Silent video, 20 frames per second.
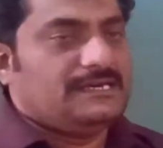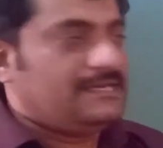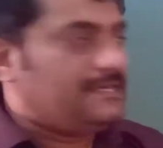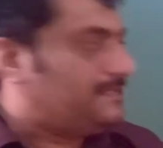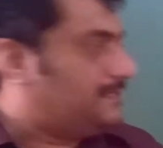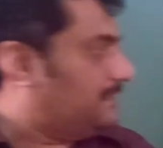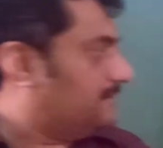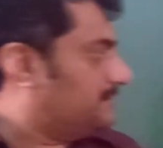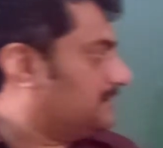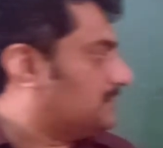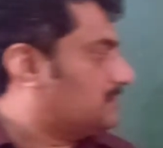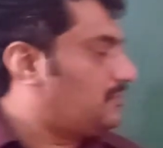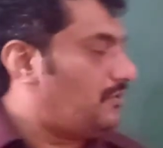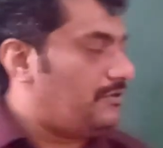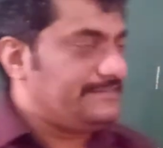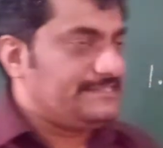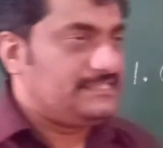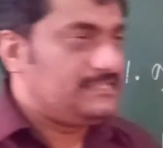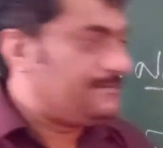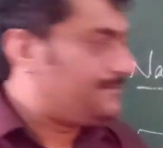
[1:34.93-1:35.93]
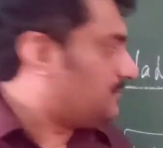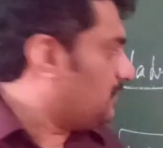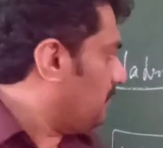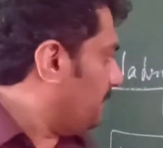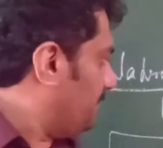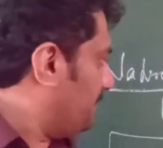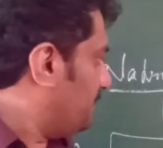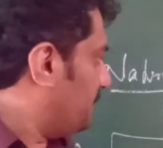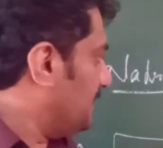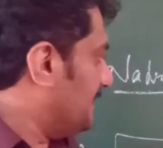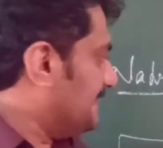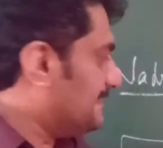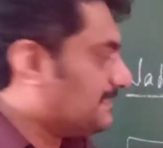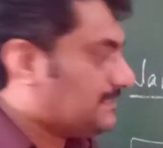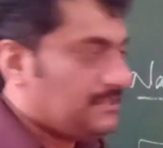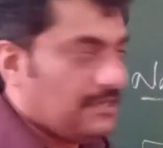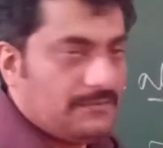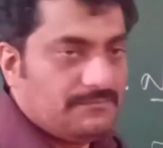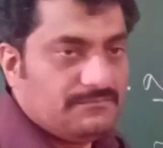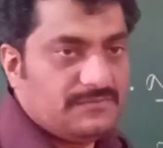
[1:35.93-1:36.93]
Now the concept of
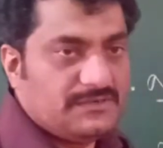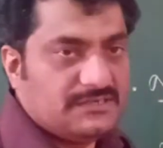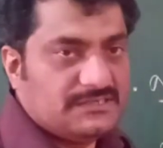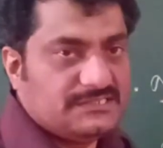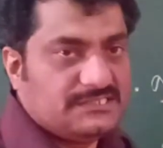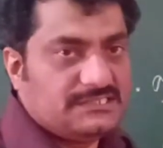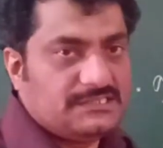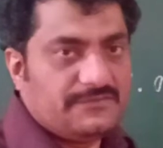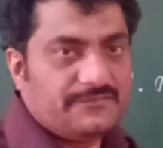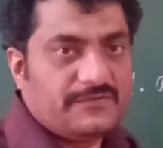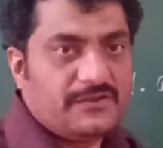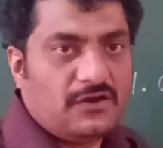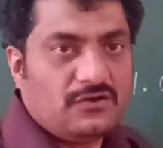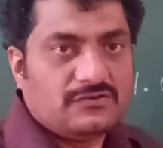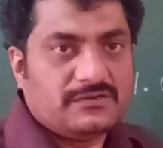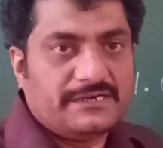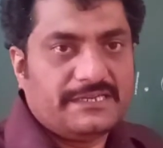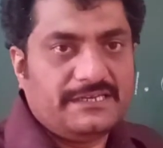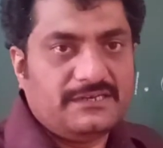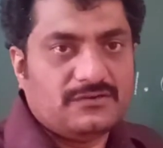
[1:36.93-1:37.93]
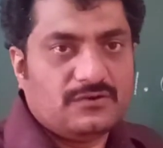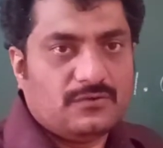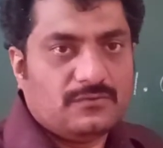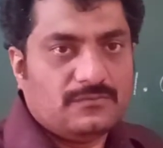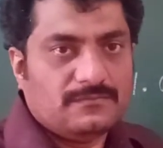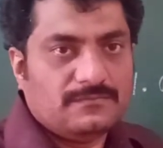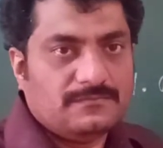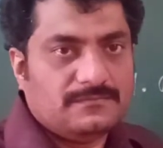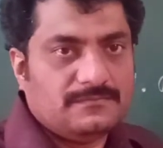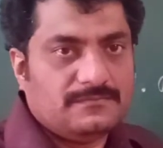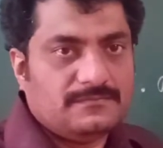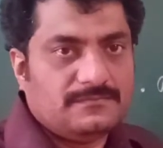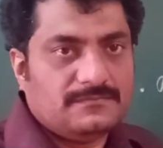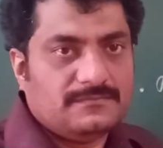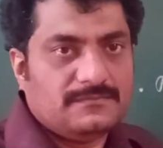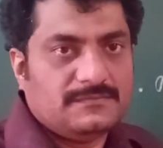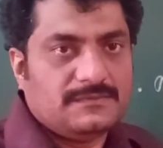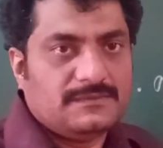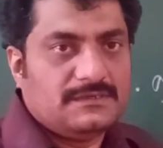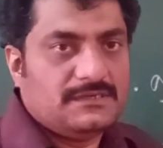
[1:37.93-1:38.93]
these numbers we already know.
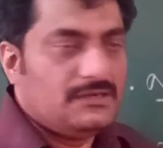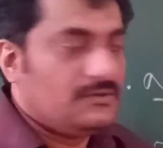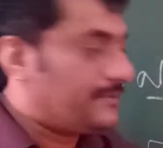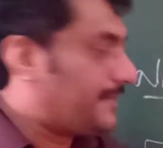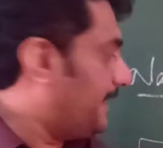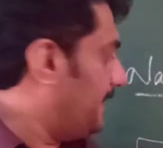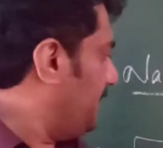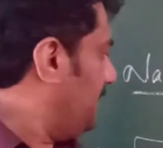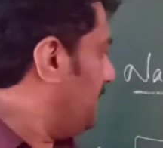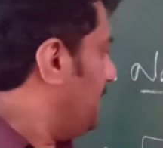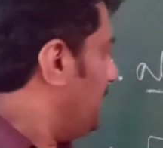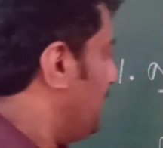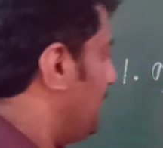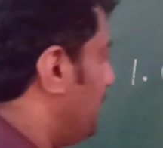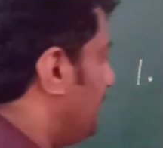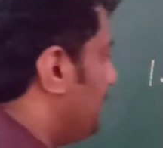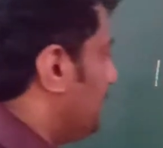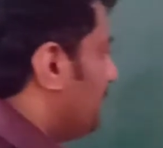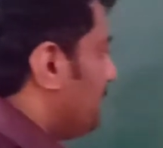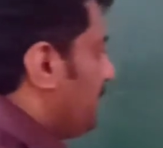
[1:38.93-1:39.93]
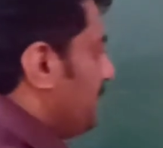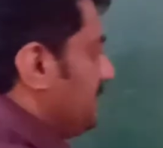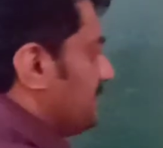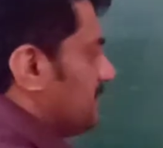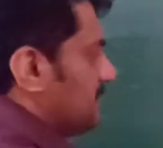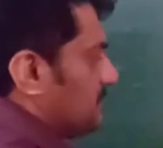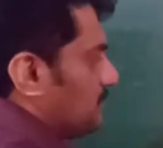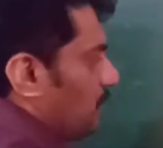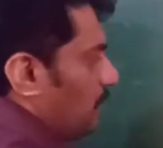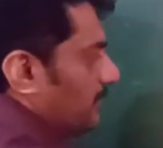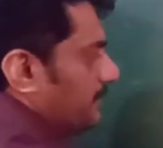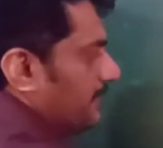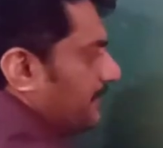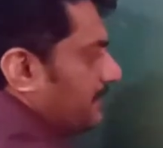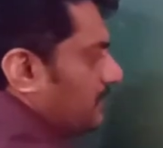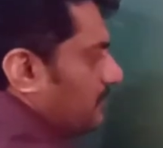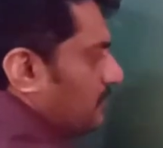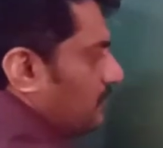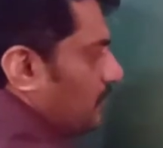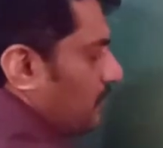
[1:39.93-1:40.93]
Okay? Now we just
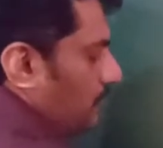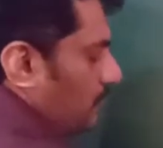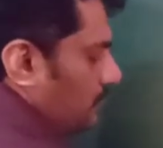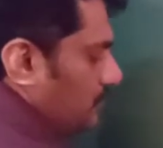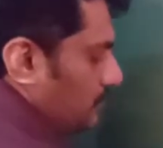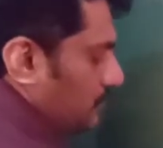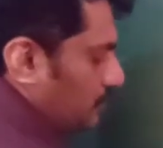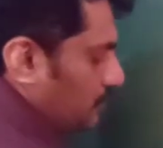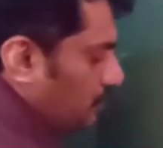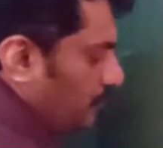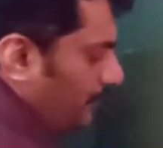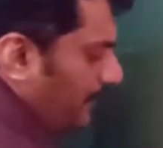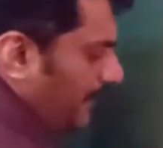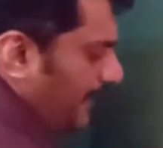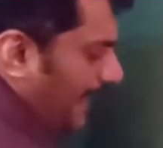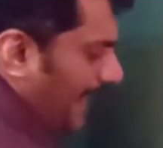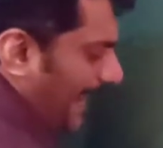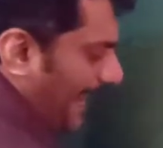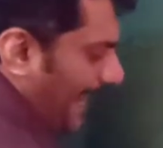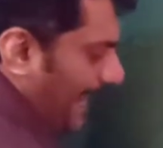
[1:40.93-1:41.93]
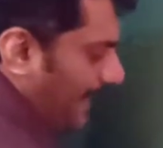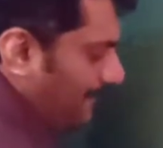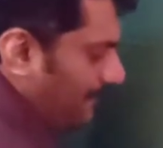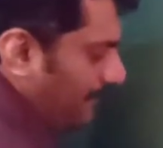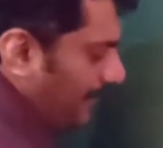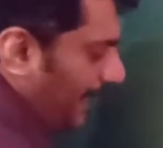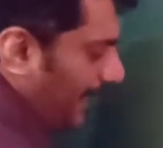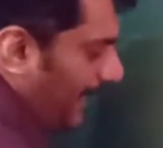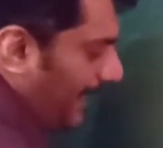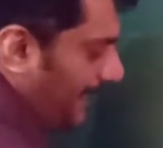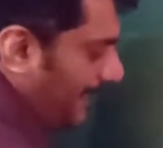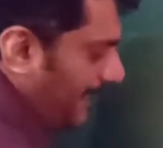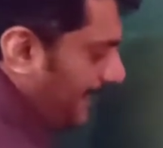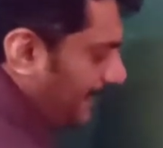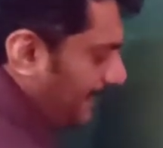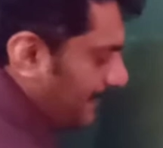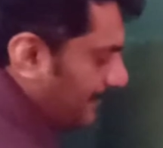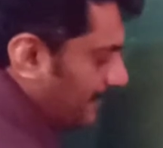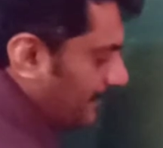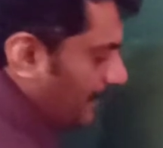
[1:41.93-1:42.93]
wanted to know, do we have
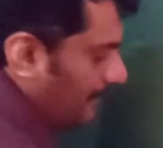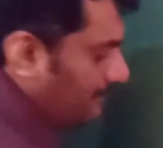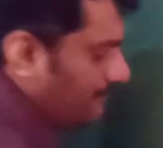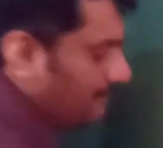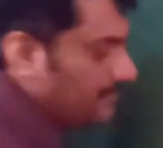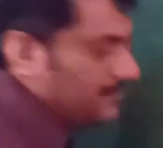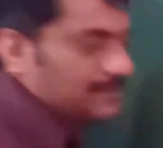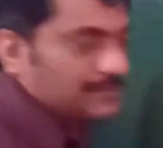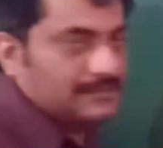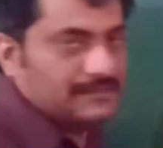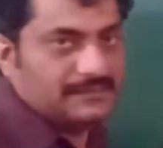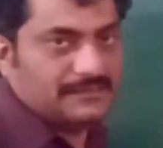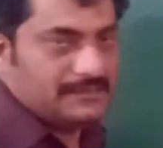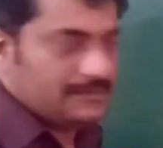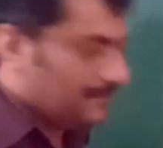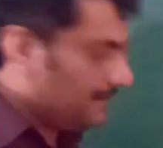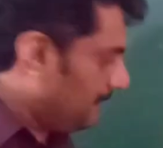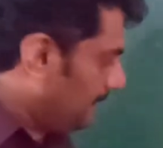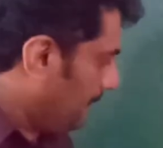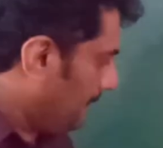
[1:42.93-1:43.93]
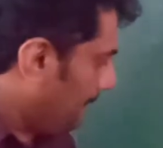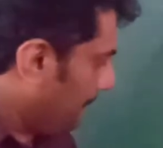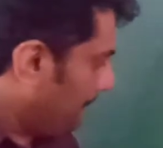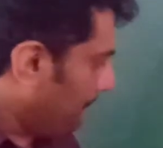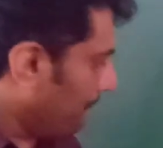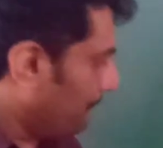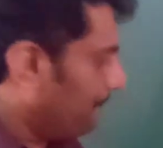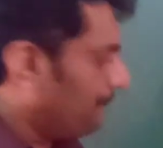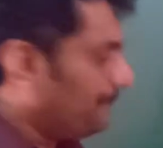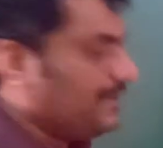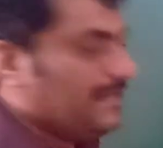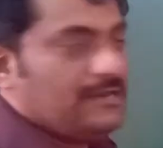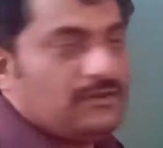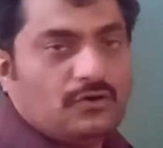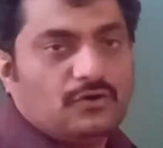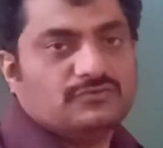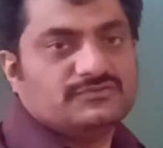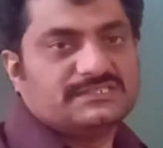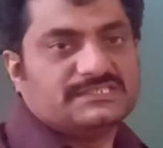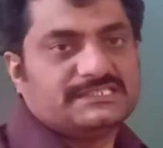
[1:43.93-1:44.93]
any number
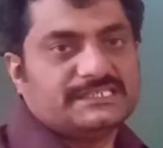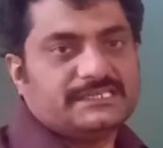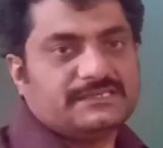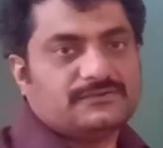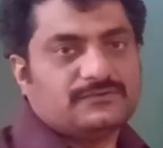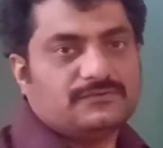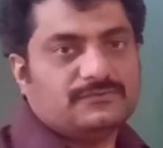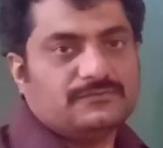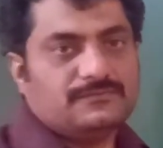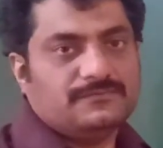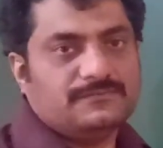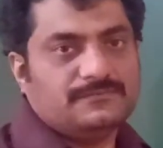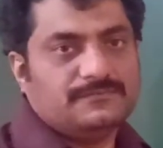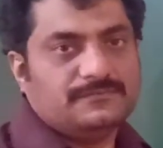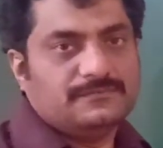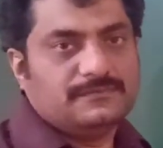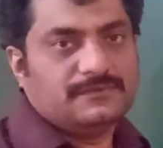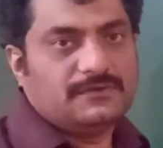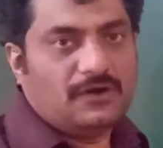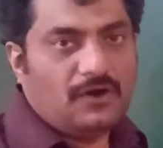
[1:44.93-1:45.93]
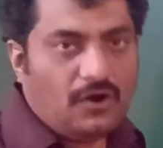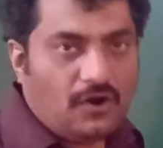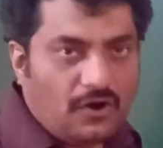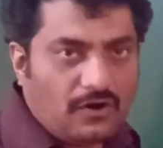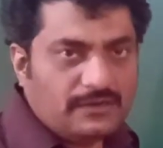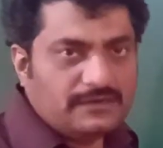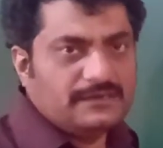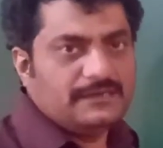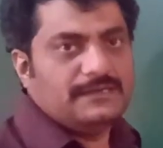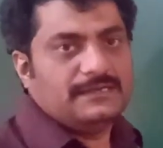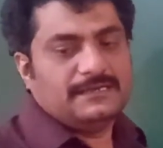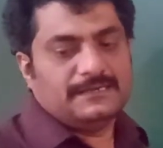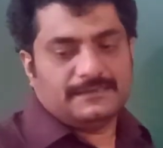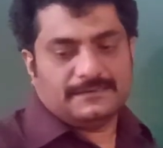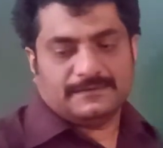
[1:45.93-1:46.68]
below 0 or